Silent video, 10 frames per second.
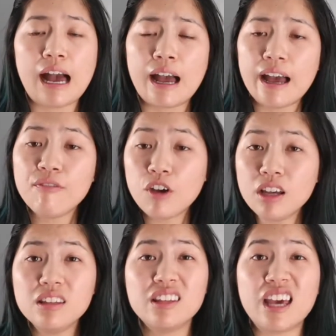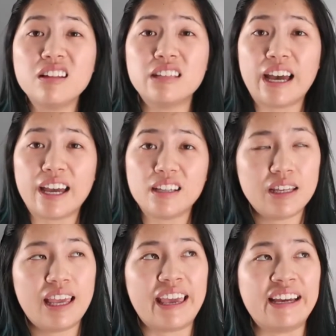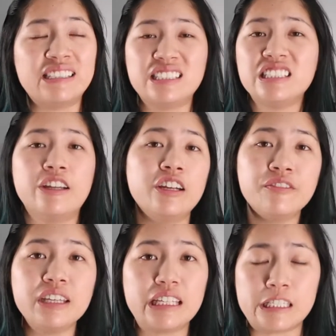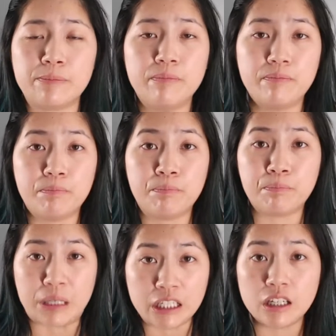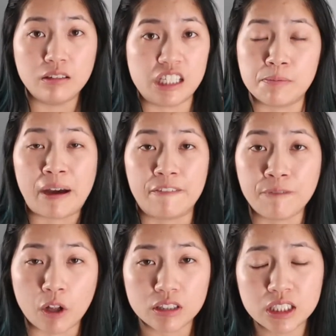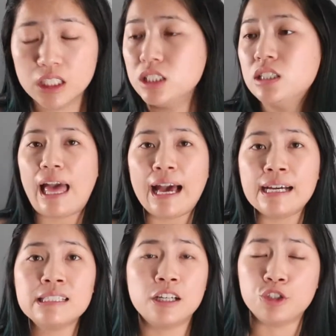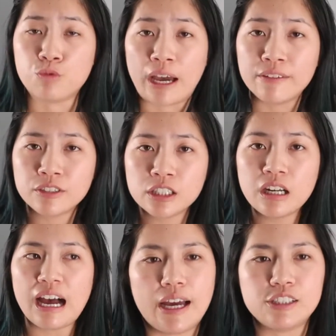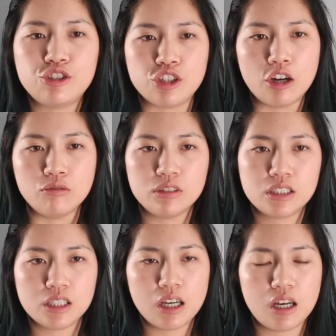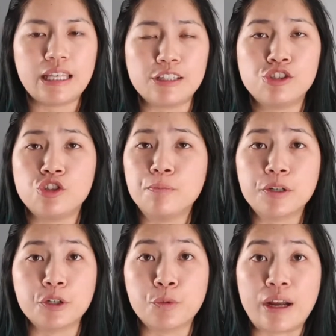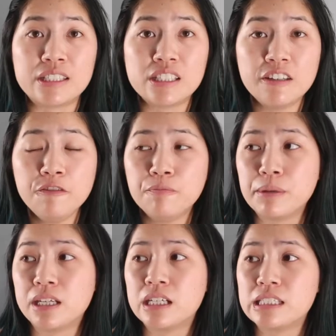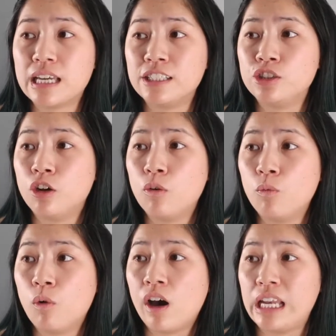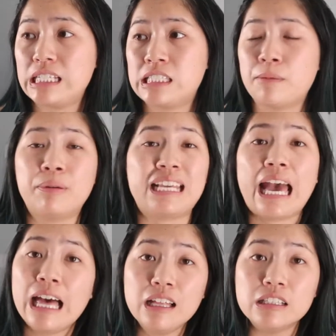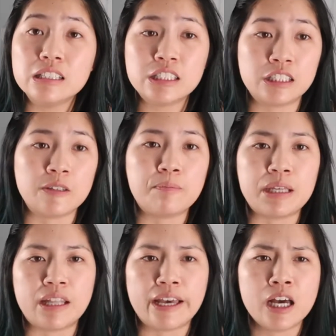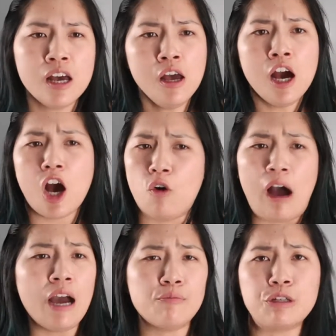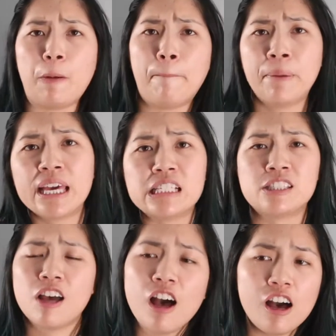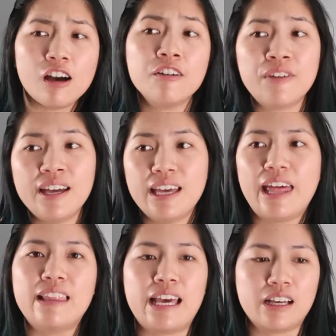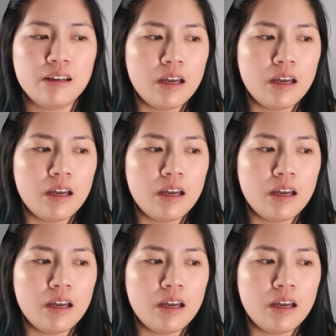I've gotten yelled at, and none of it is my fault. As a driver, I don't get super aggressive because I don't want somebody else to be like, oh, I'm real pissed off, and like